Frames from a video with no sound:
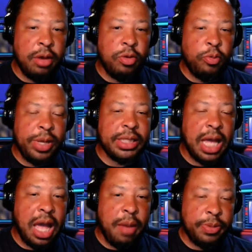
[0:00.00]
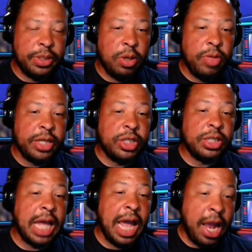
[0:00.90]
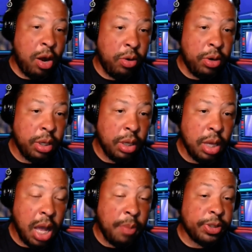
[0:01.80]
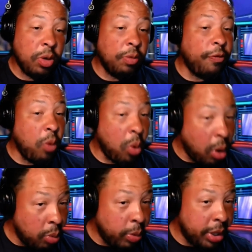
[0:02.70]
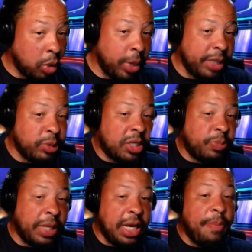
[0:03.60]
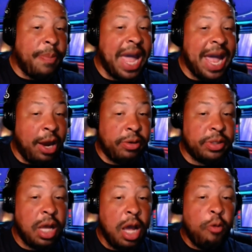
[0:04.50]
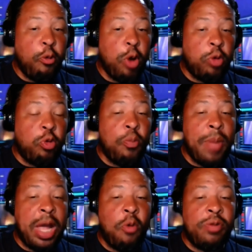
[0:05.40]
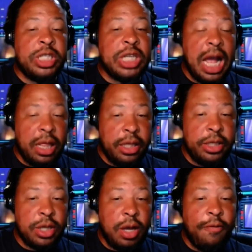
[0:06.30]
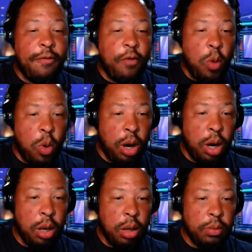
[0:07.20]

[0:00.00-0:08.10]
of the recent episode that just aired, episode four, where the queens were split into pairs for a group makeover challenge of four